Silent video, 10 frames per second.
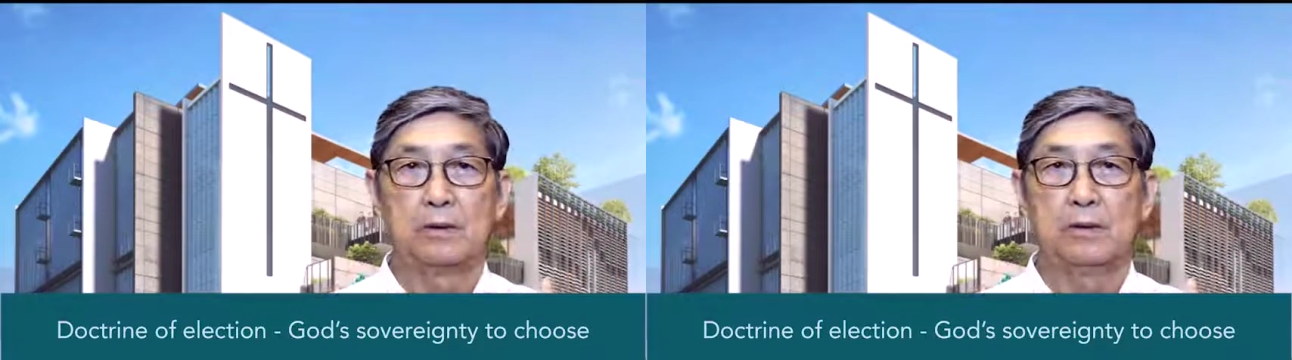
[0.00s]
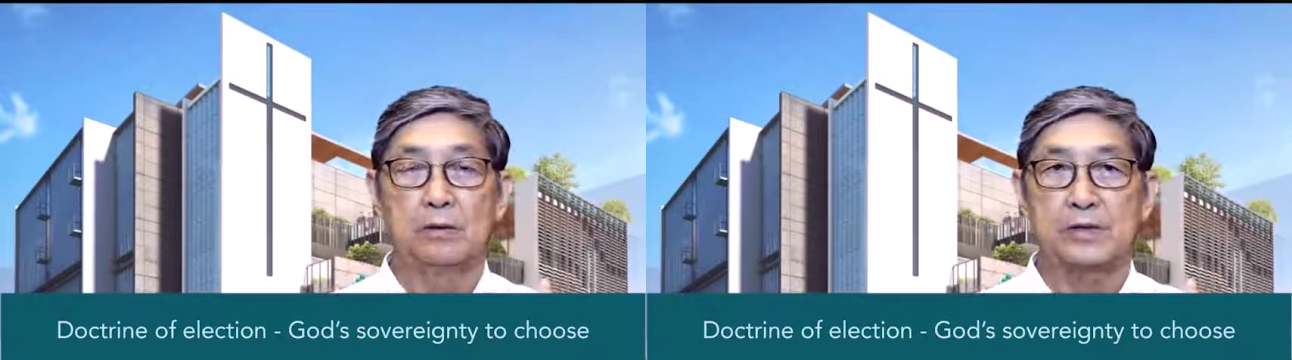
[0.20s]

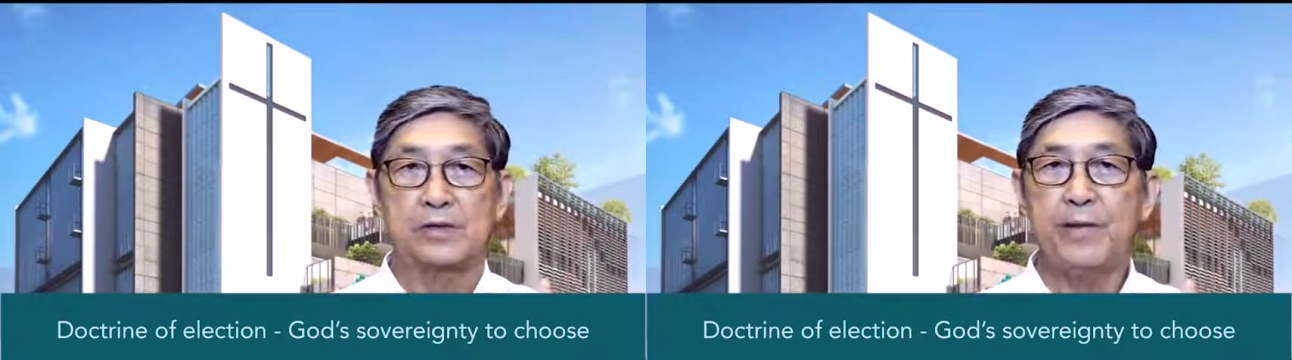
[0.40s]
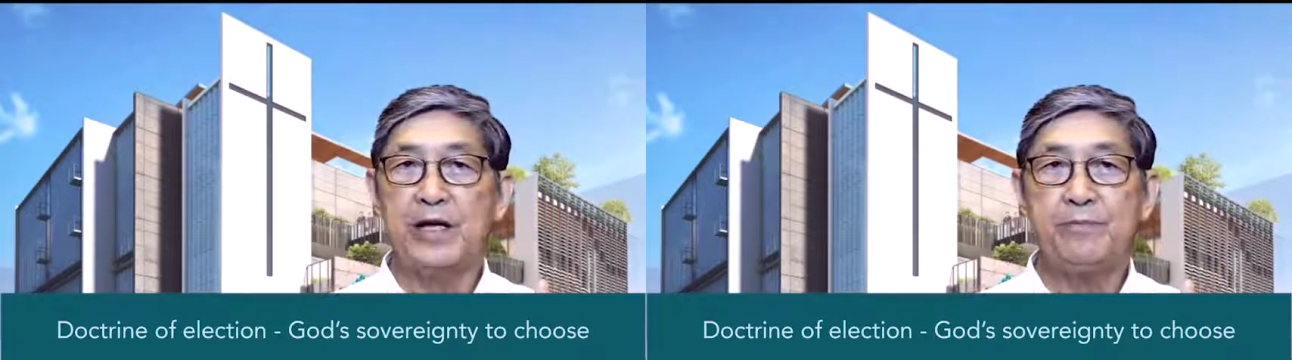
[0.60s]

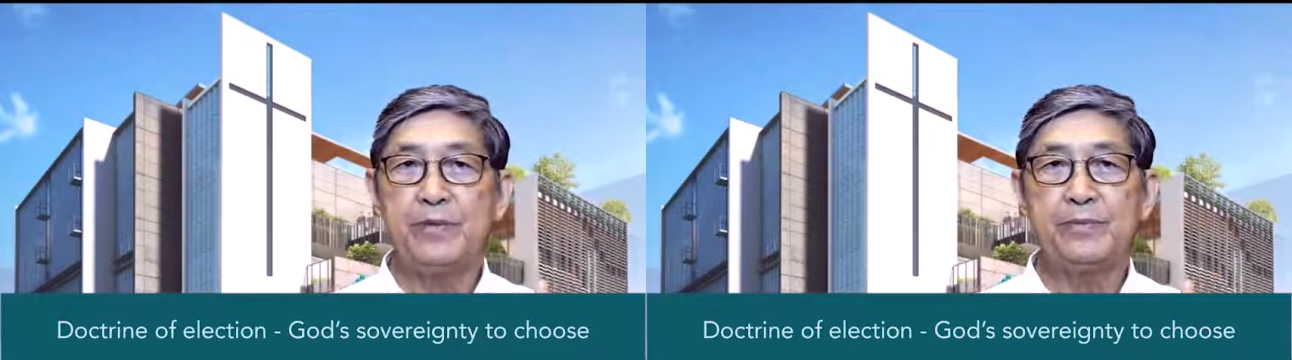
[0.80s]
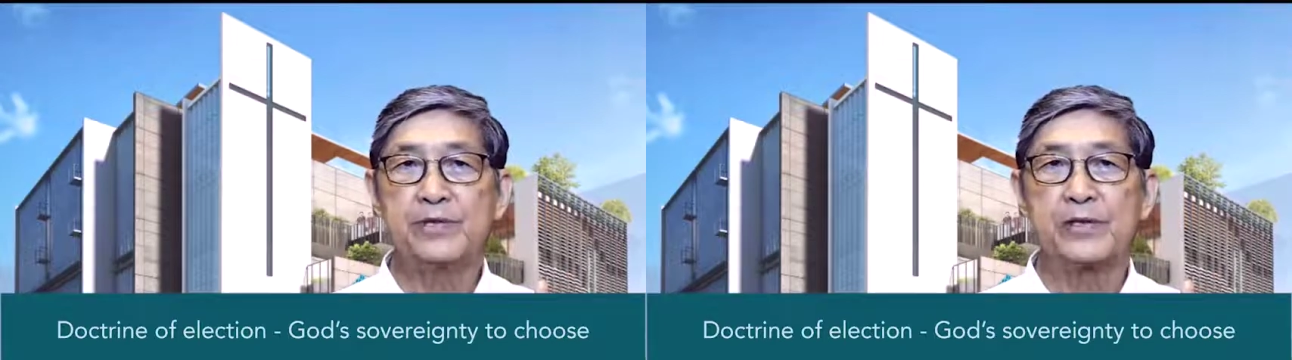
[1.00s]
So many
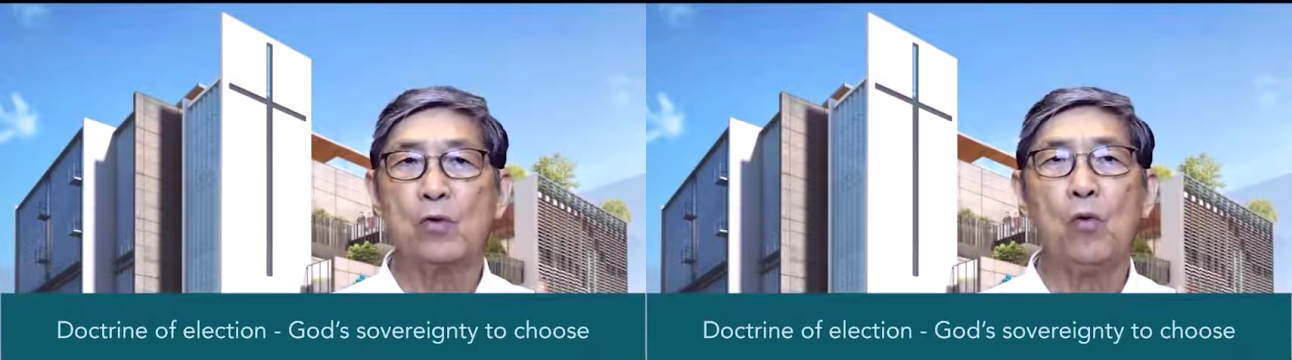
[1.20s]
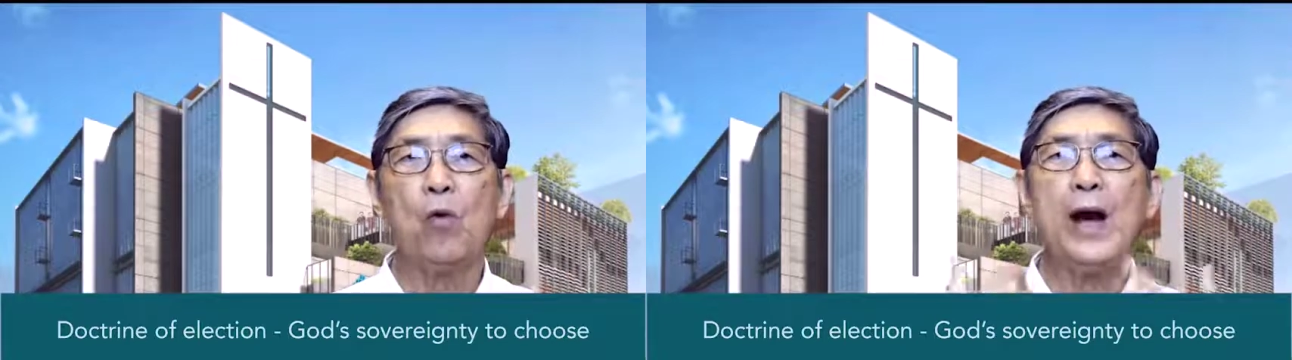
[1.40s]
people say,
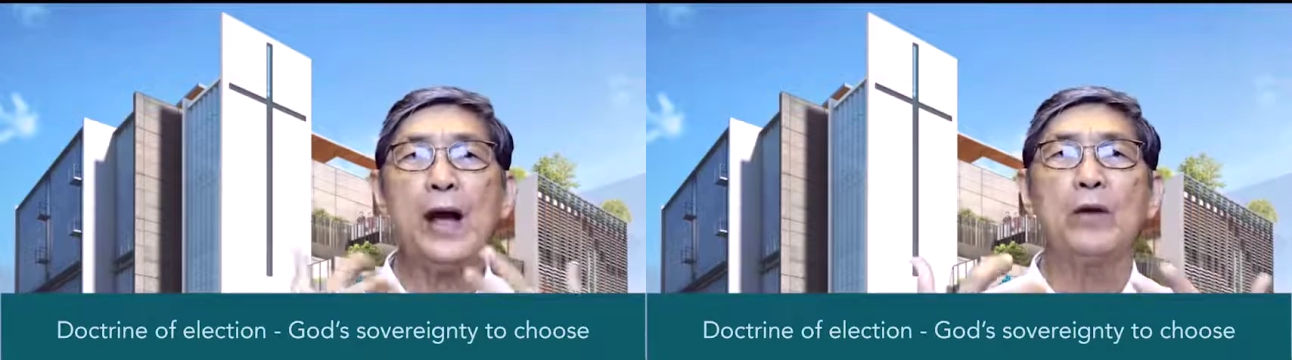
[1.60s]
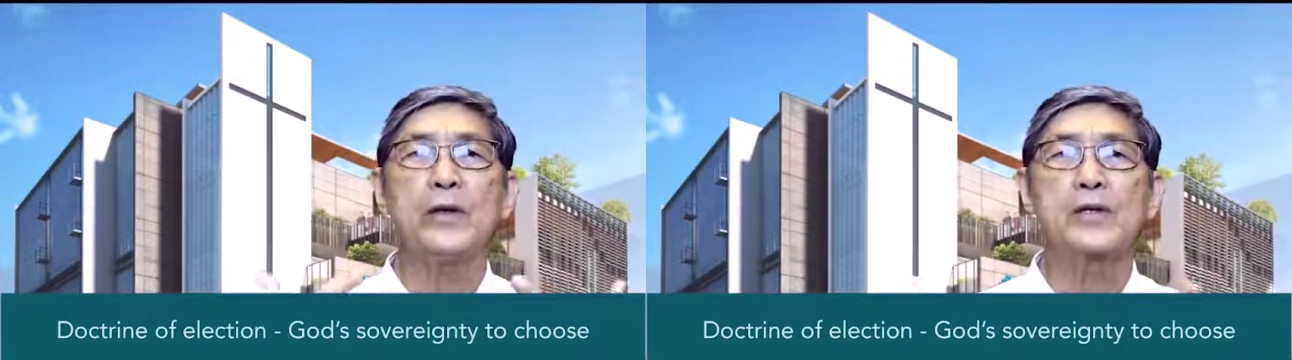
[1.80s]

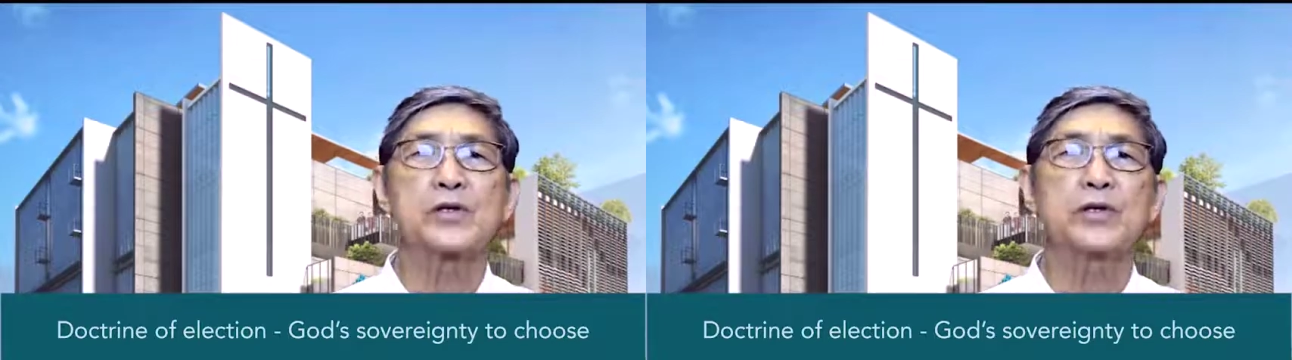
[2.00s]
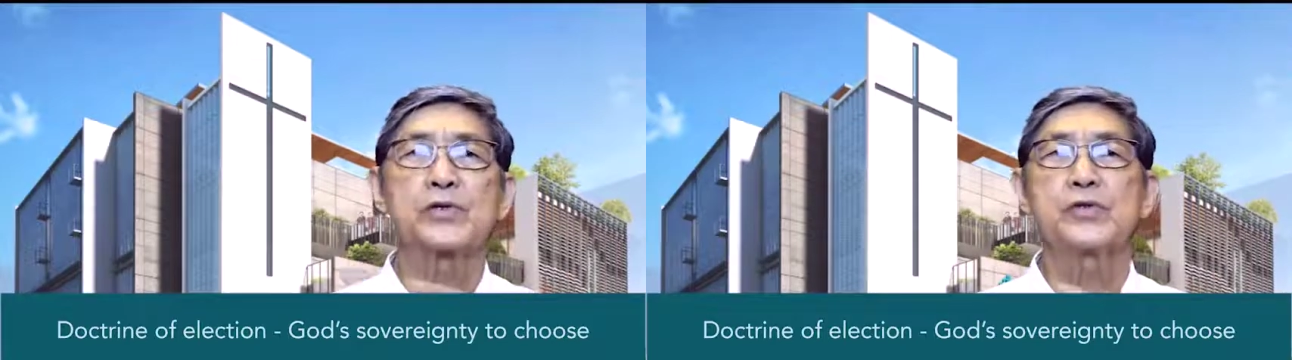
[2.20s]
why? Why does
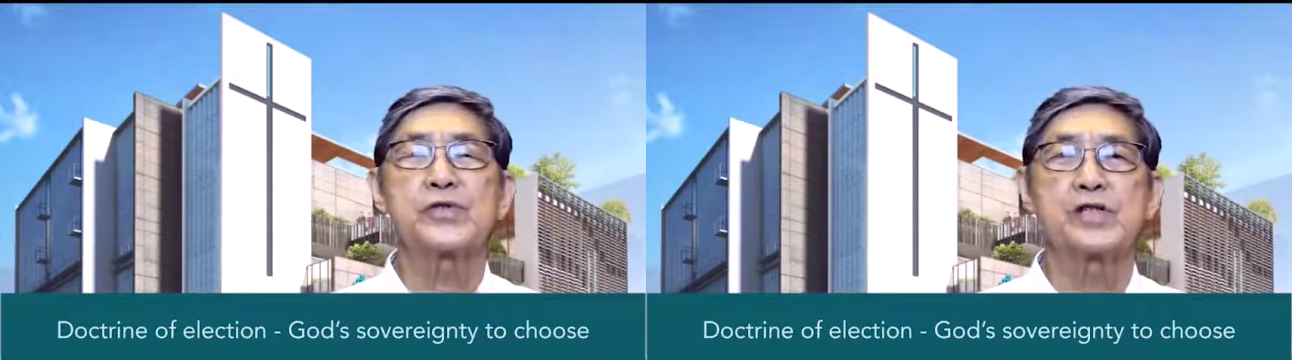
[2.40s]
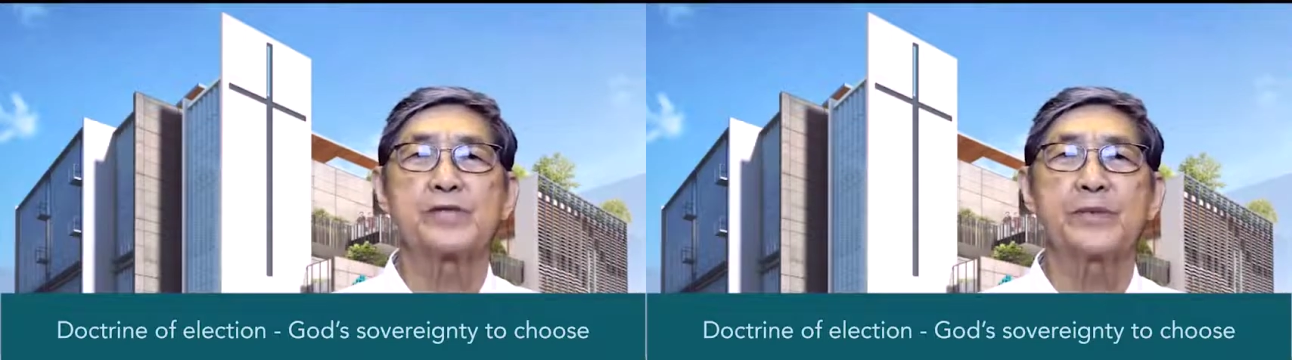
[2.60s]
God
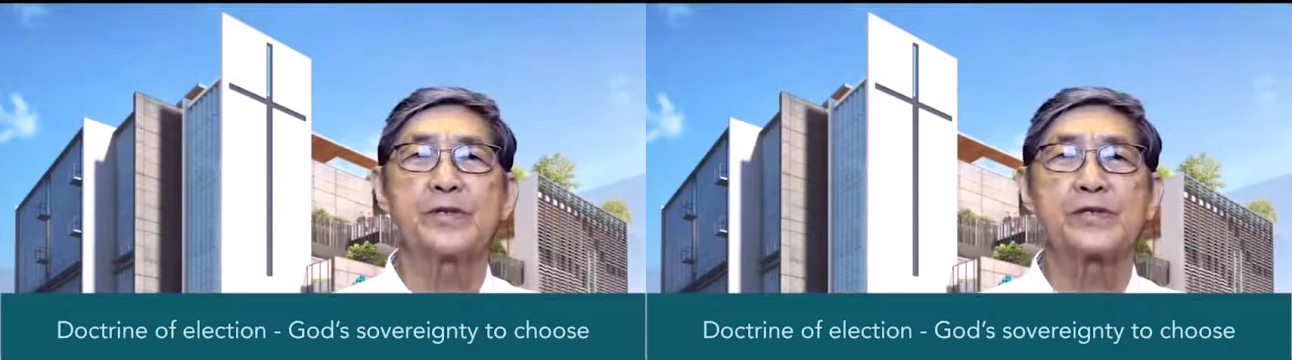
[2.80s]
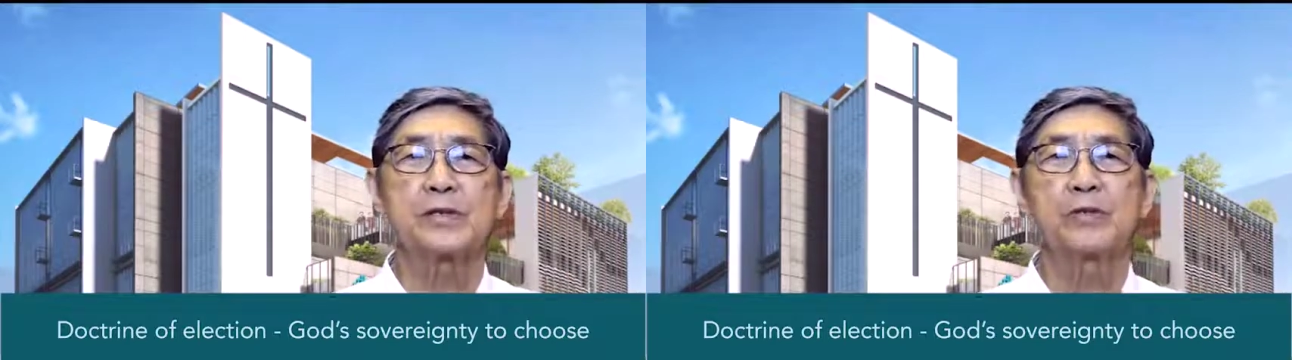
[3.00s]
choose this
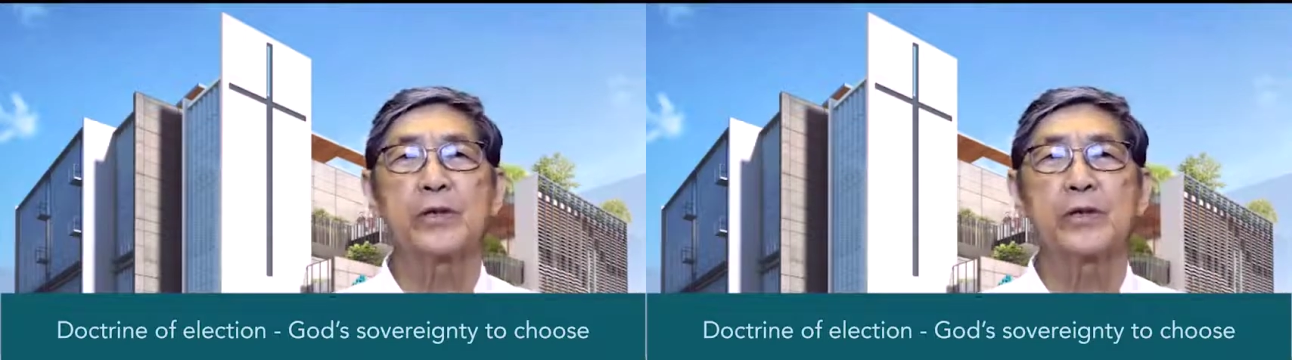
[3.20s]
person?